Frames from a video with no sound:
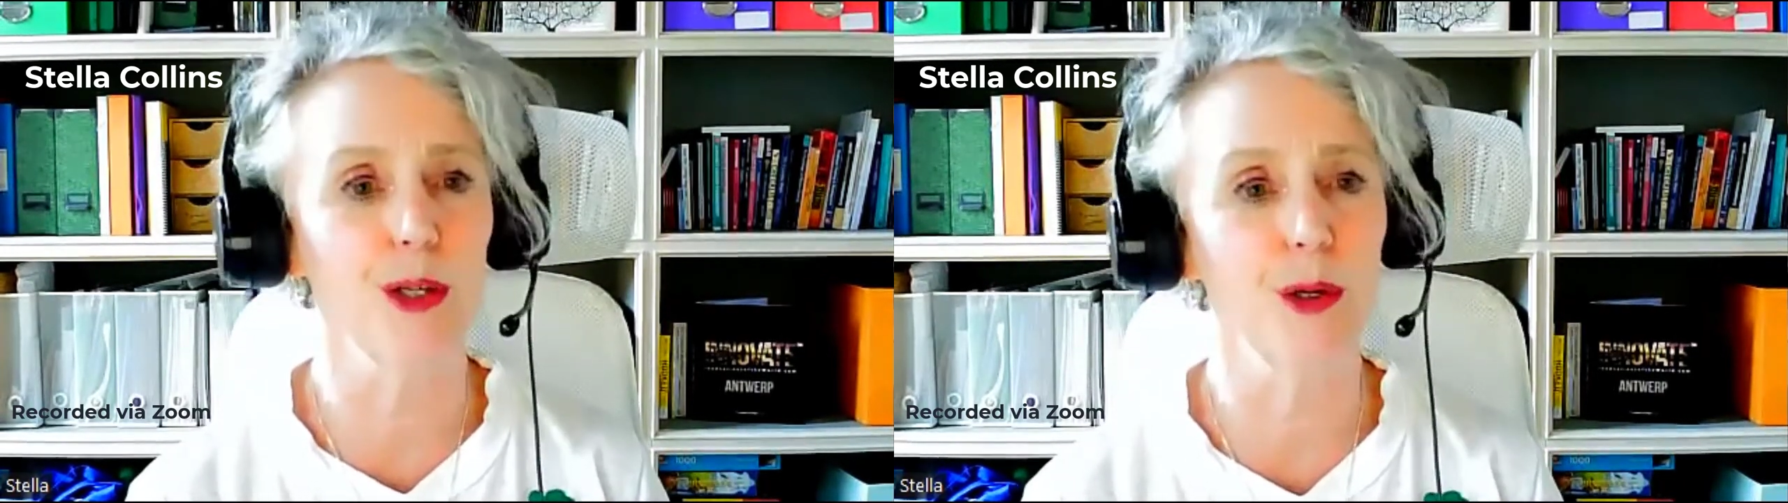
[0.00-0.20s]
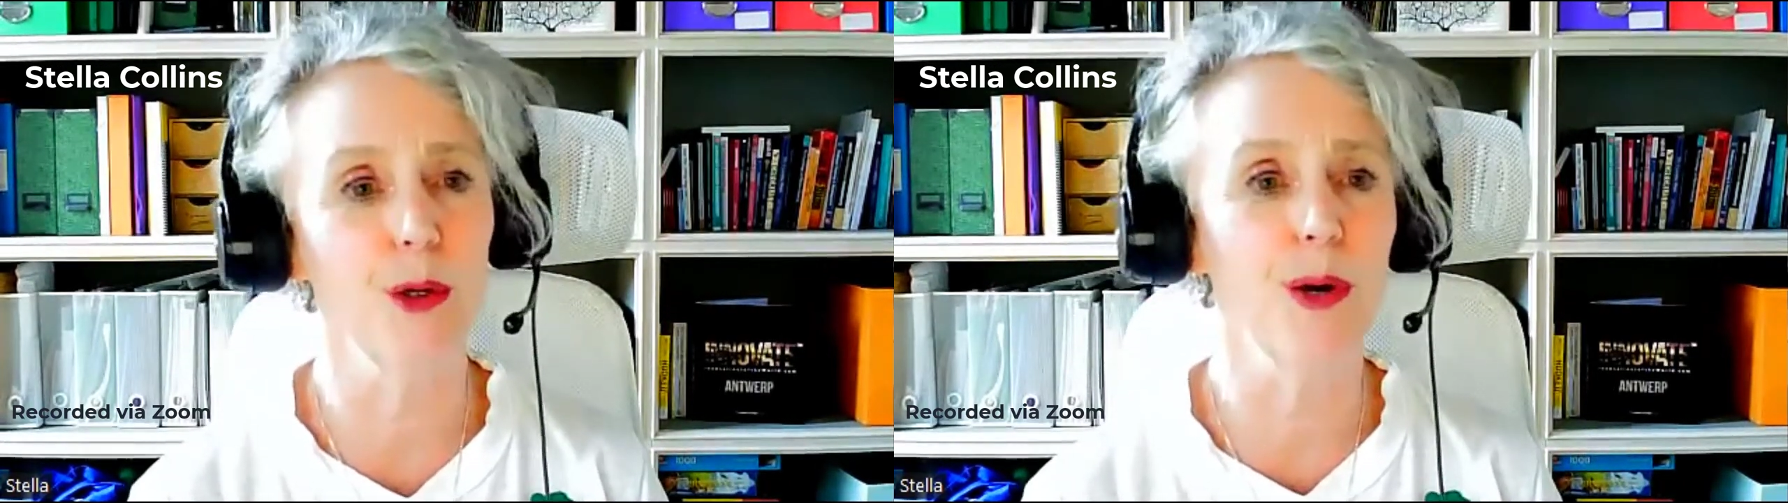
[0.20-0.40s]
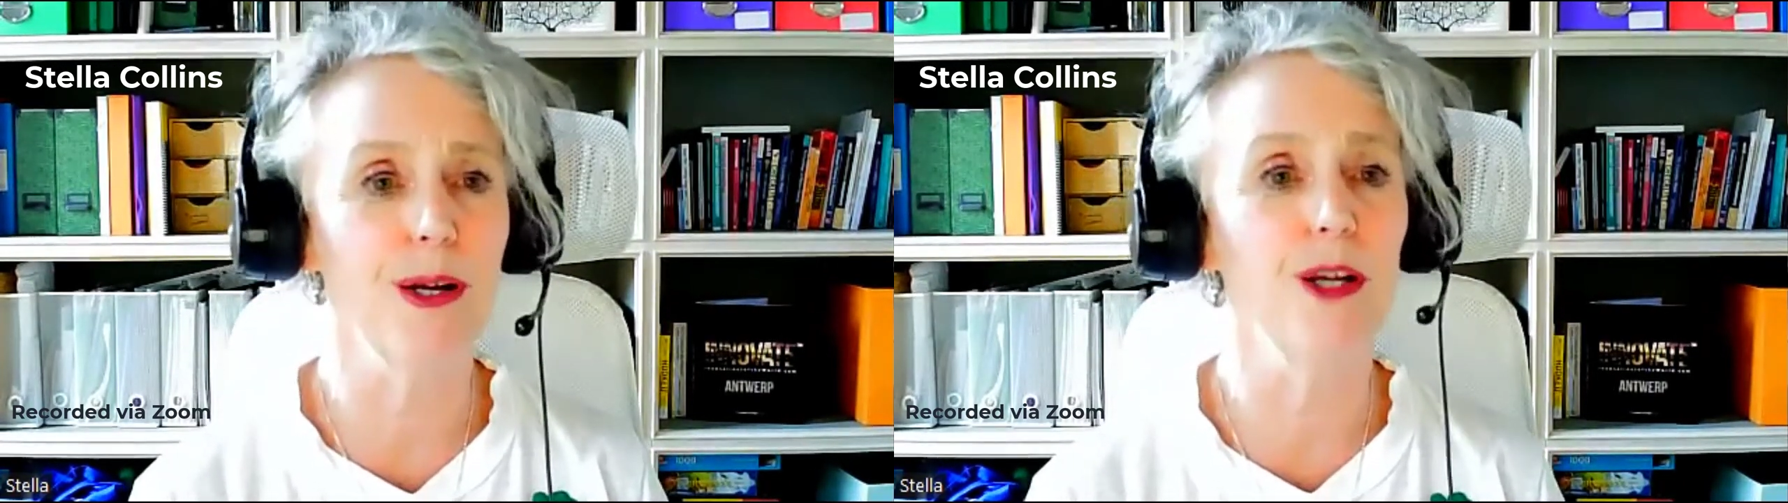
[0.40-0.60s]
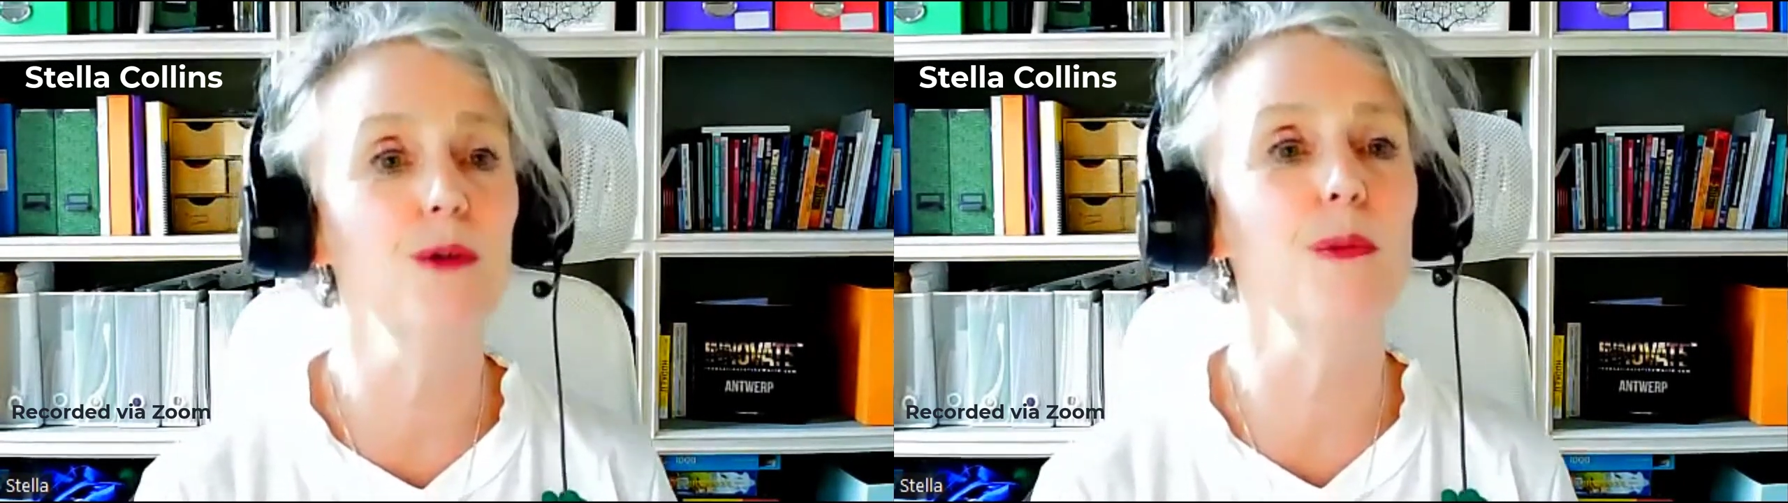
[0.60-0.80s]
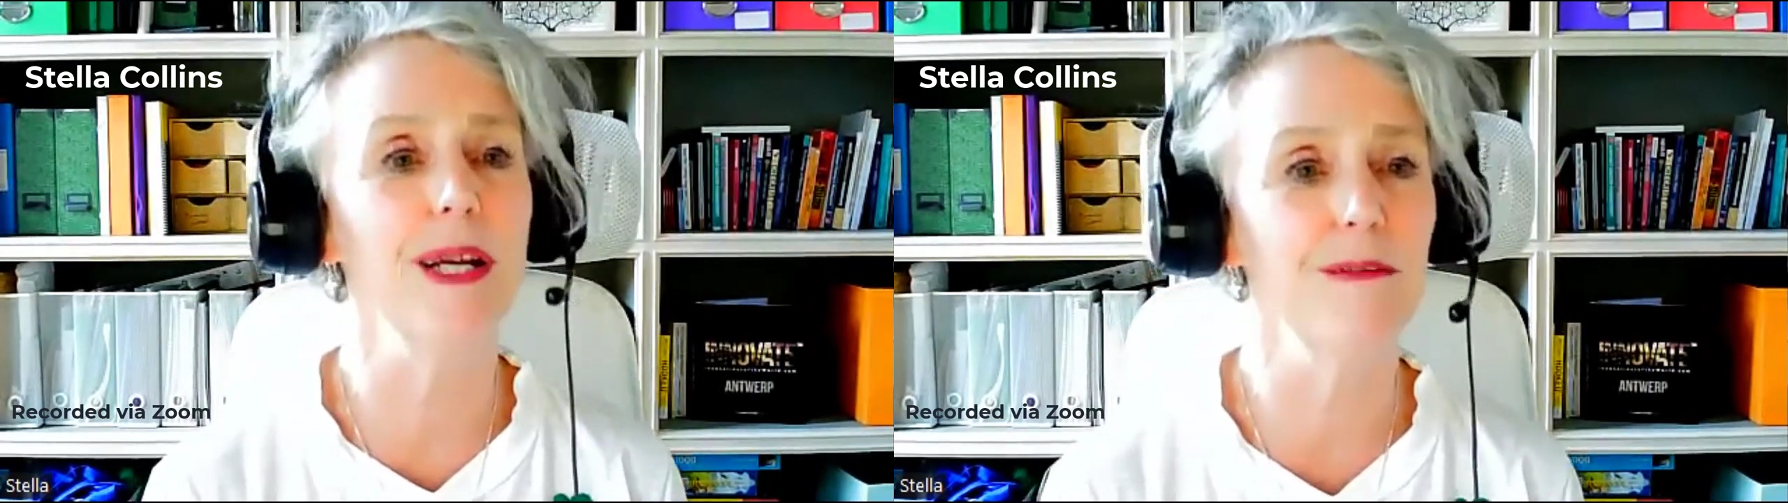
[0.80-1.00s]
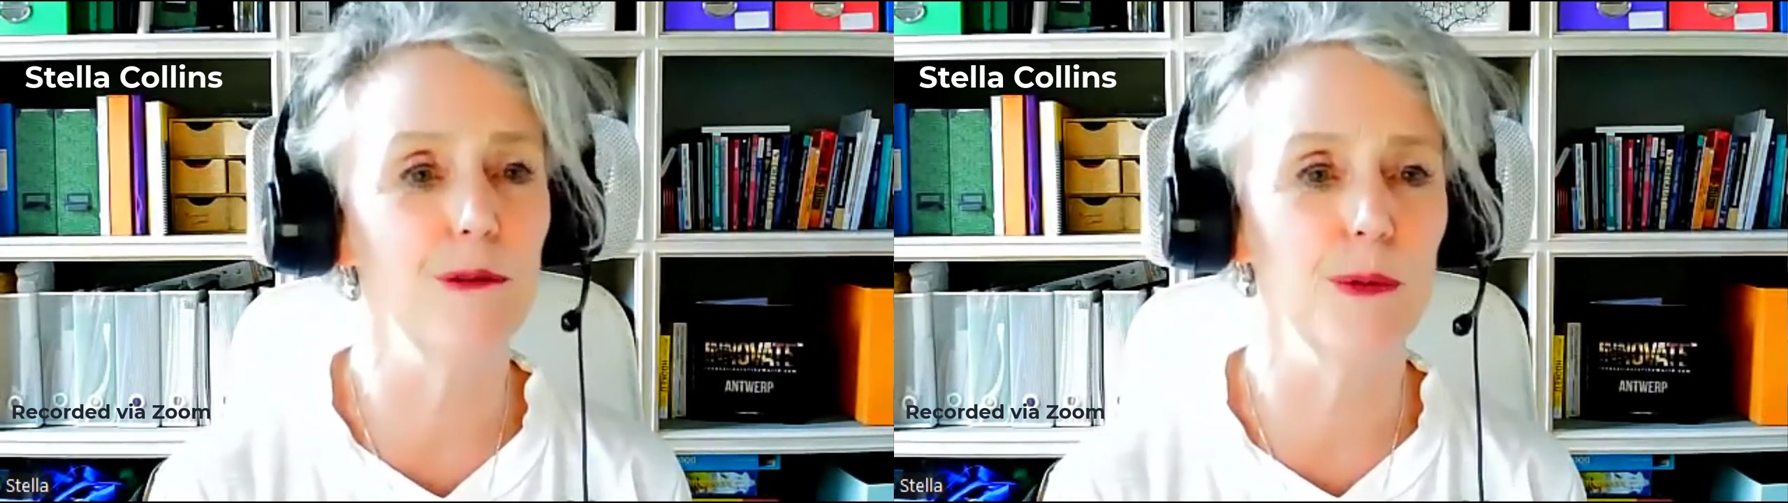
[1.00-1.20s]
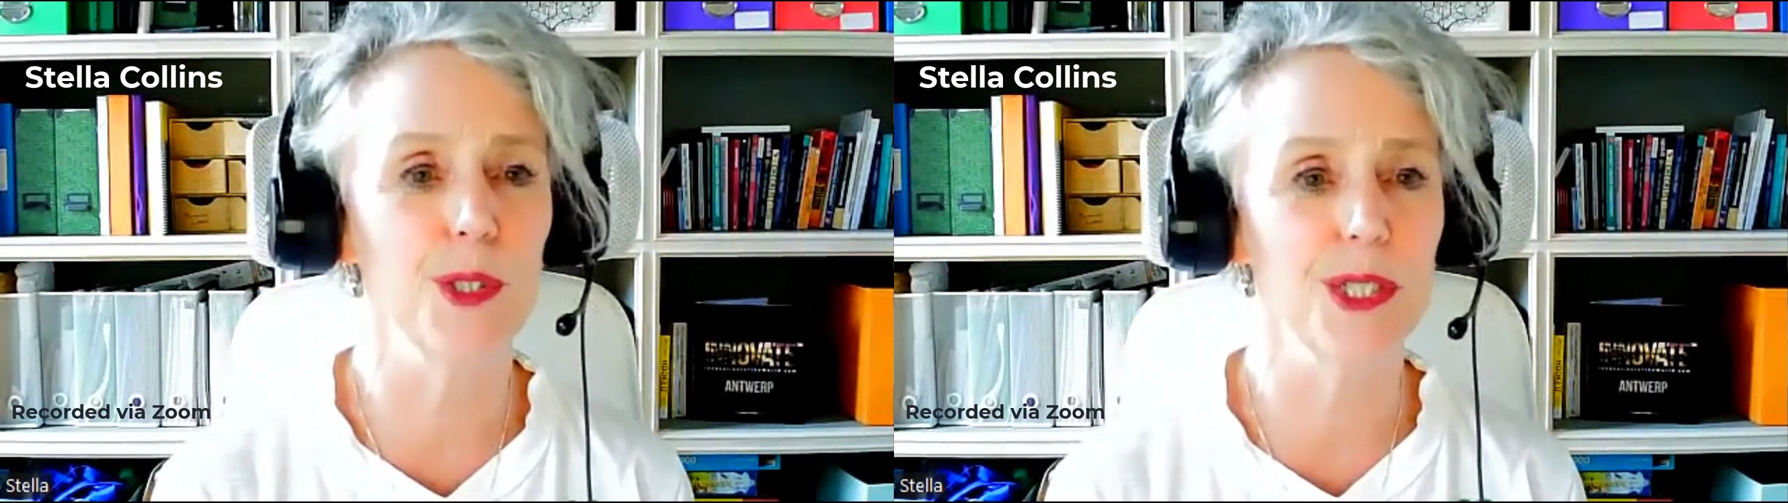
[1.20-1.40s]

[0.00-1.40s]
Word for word: who I who were my influences